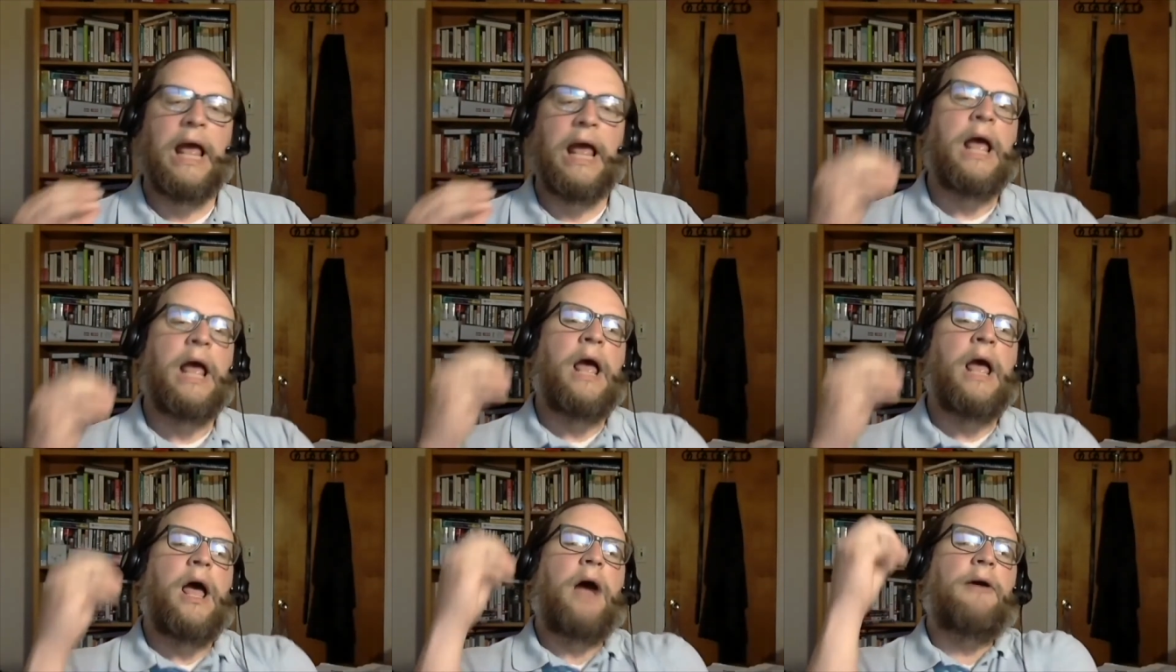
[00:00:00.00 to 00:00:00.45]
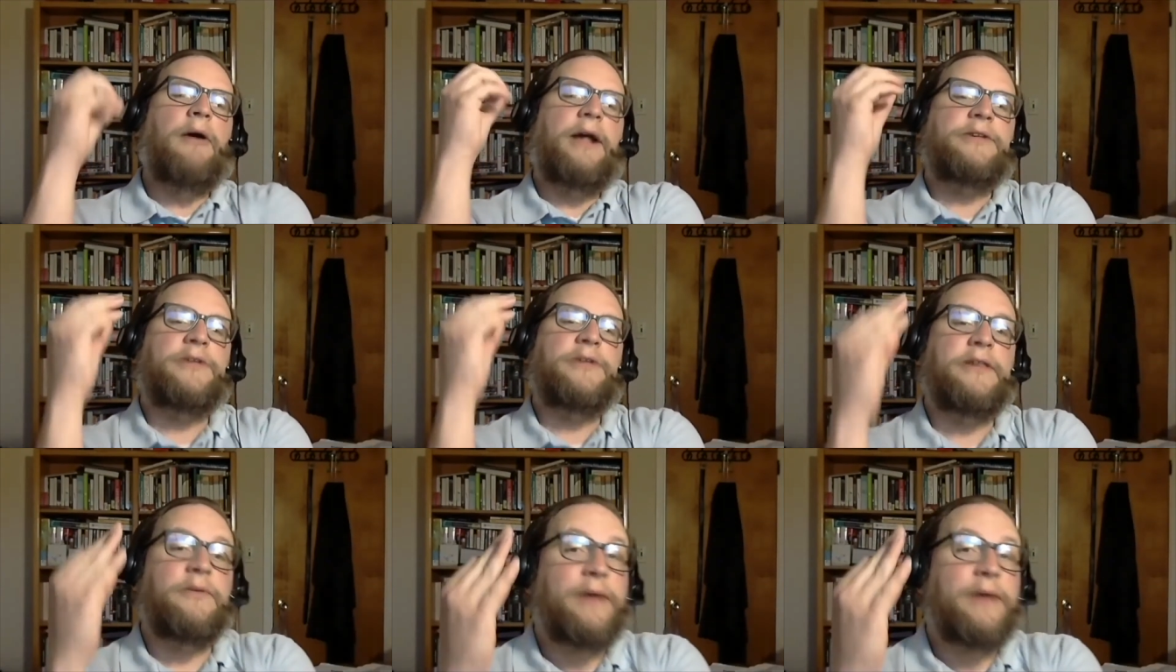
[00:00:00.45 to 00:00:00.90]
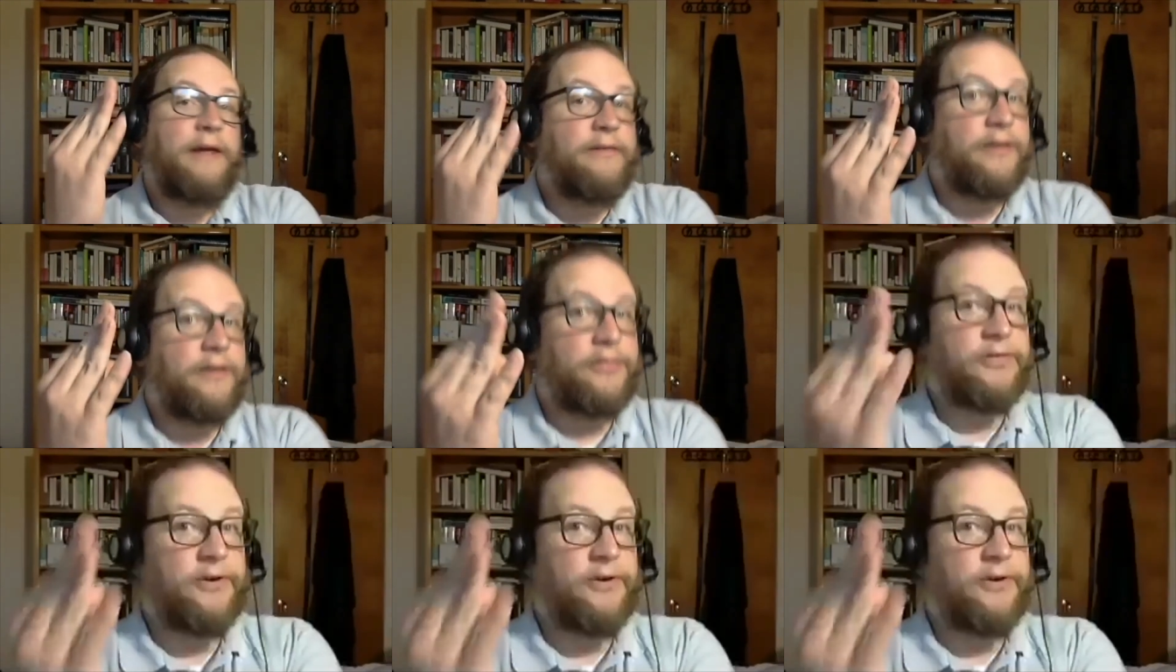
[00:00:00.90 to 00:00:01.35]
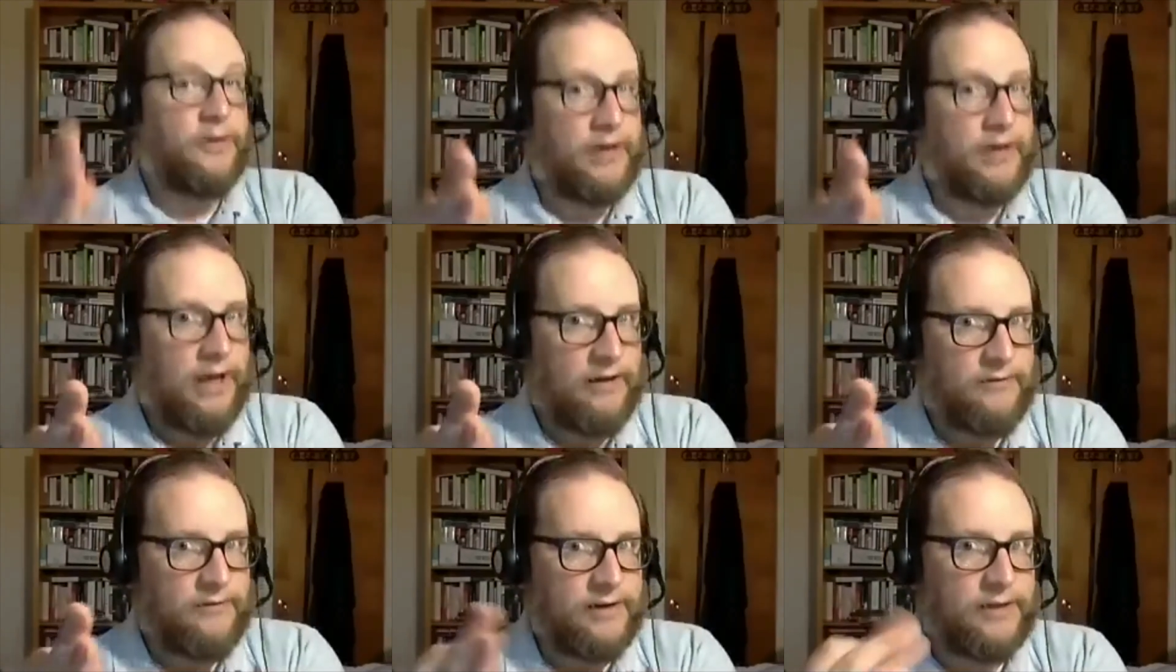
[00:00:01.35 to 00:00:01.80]
All right, so then we have the third
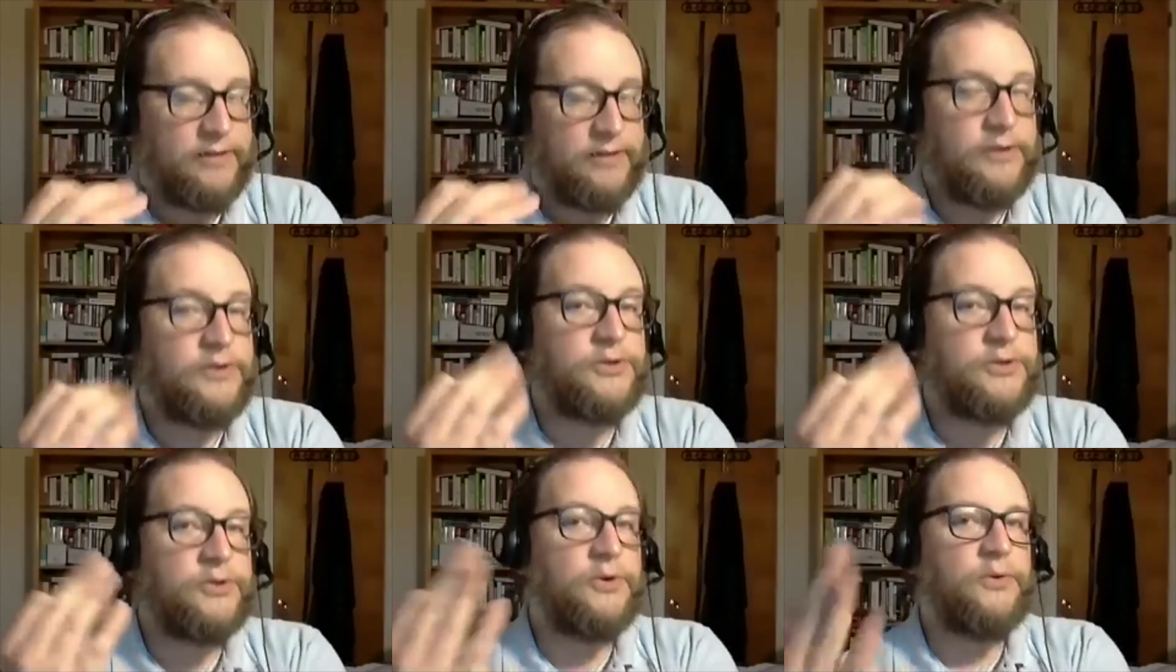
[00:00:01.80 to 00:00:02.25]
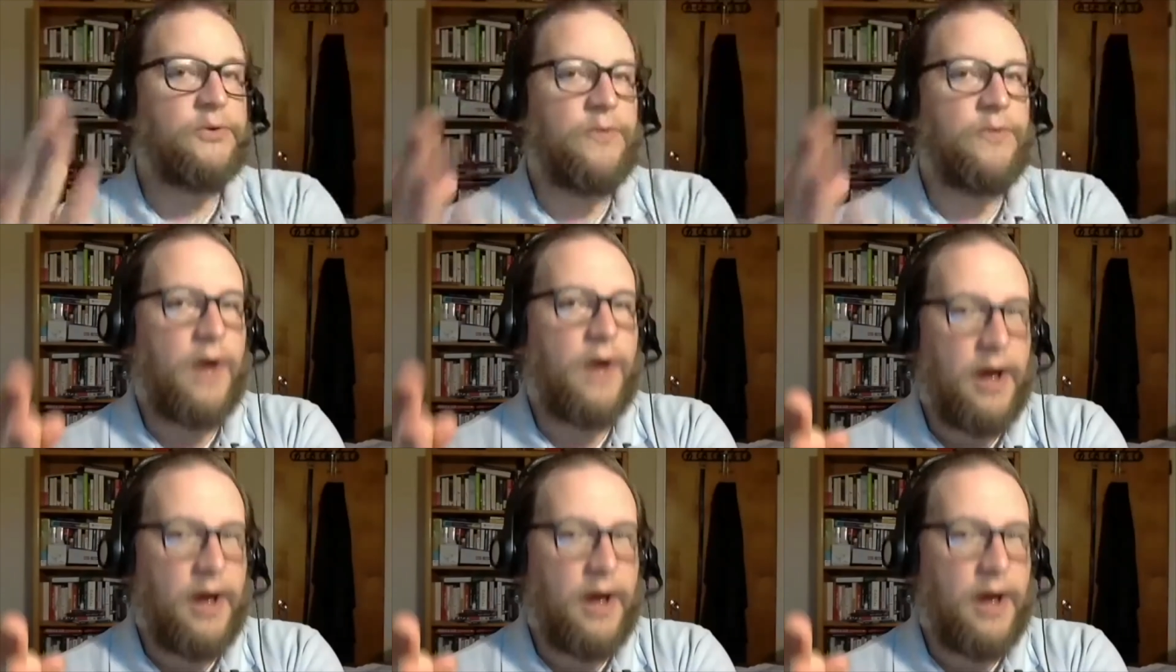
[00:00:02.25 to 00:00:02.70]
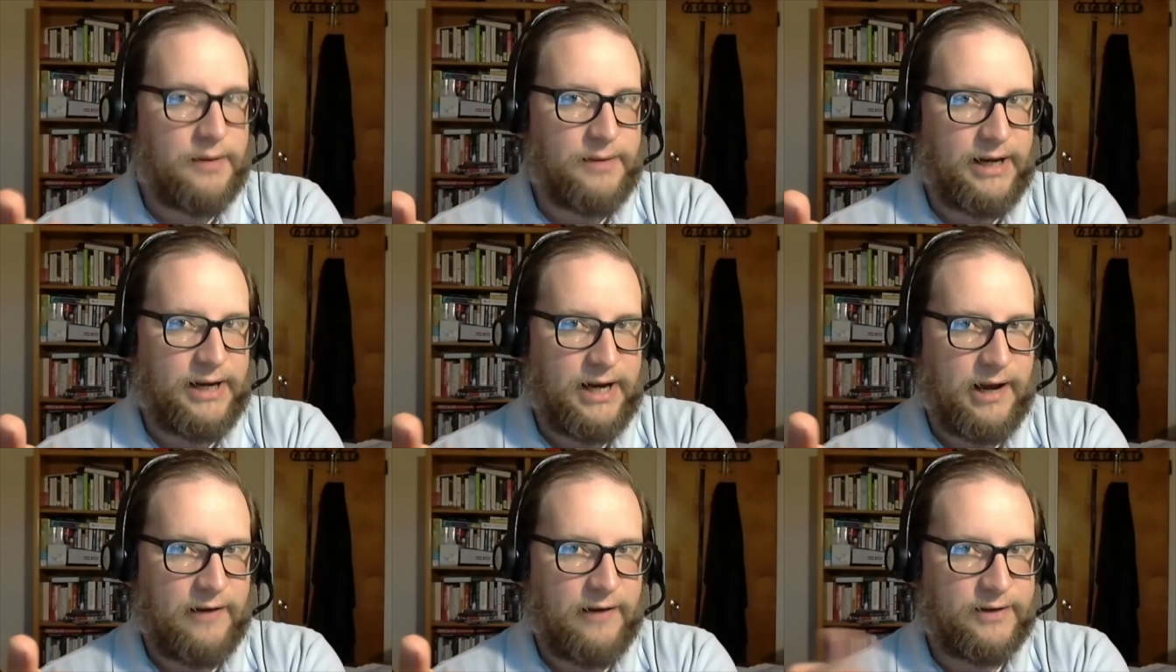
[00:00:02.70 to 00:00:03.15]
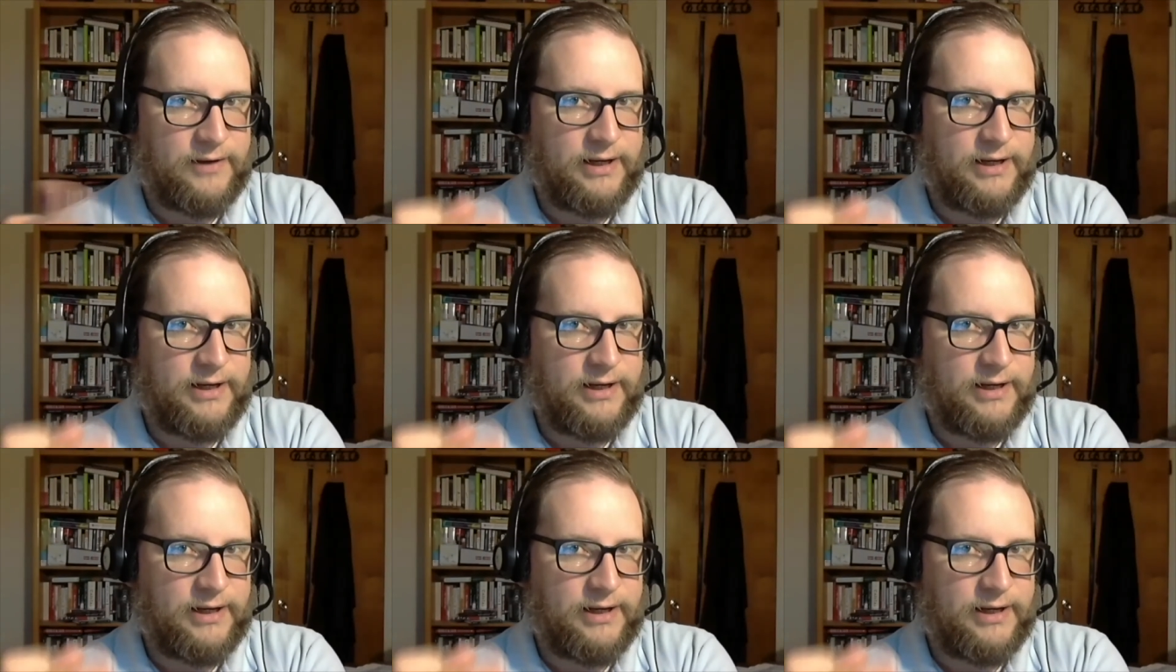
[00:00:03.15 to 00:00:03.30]
covenant, the Deuteronomy covenant,